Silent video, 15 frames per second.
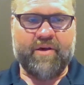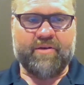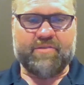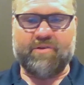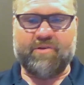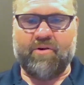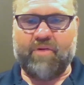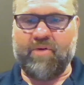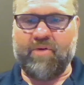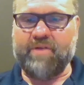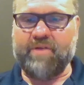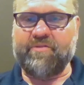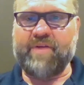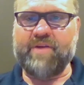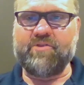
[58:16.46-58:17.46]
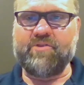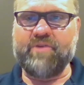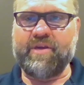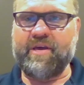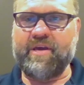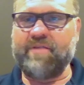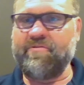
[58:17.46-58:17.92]
So I want to thank you
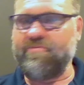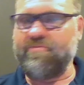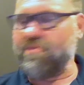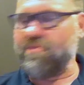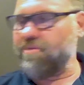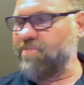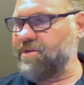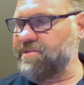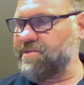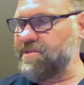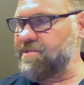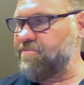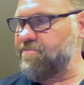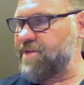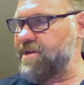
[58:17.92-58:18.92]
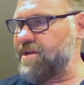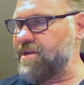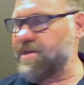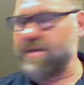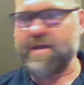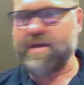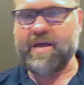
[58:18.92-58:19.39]
again for
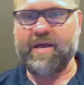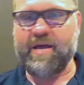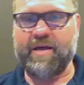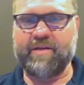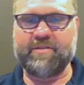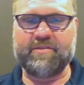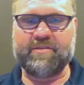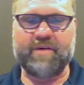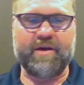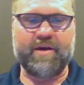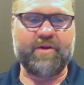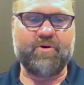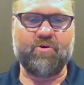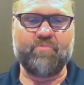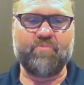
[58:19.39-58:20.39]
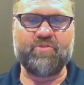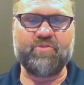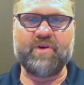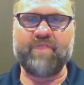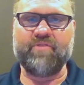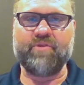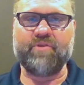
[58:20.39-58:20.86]
participating, and I hope you
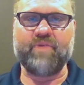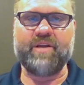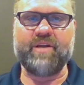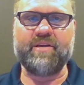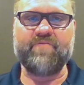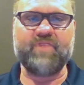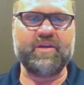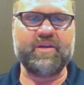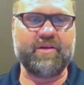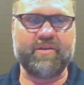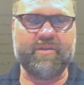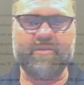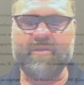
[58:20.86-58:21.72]
have a great evening.